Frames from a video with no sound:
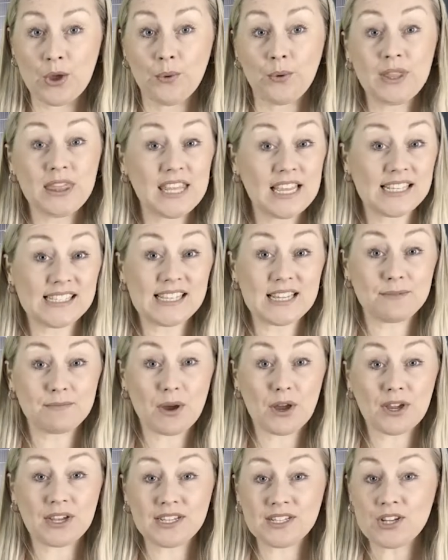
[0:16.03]
With these in
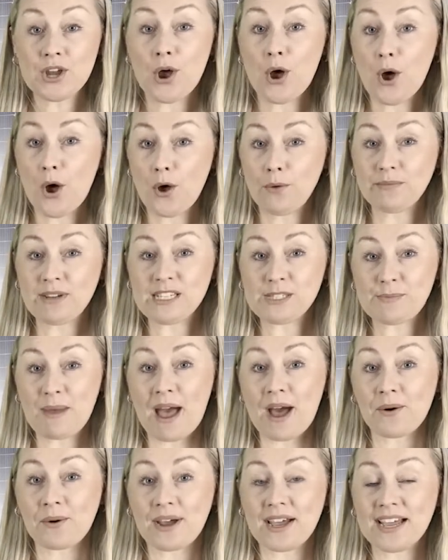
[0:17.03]
mind, Omnis
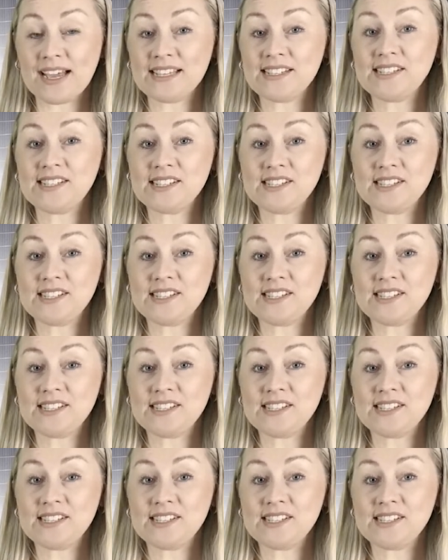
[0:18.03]
Power has